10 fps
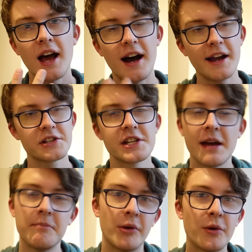I actually
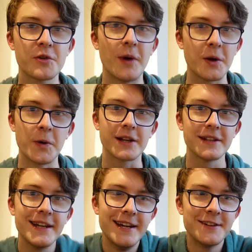get bored quite
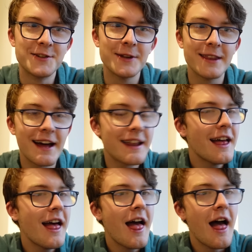quickly doing that.
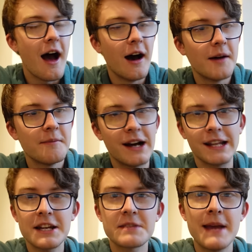I
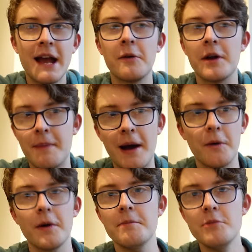like to be out and
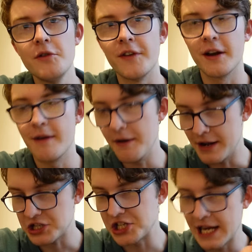about and moving around and
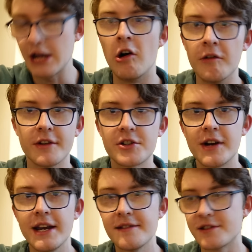actually getting on the
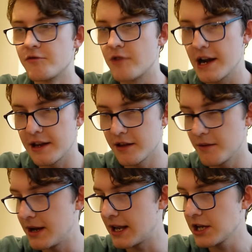trains and riding
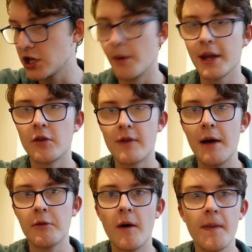them. I like going
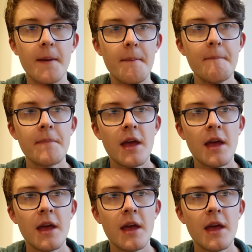around on them,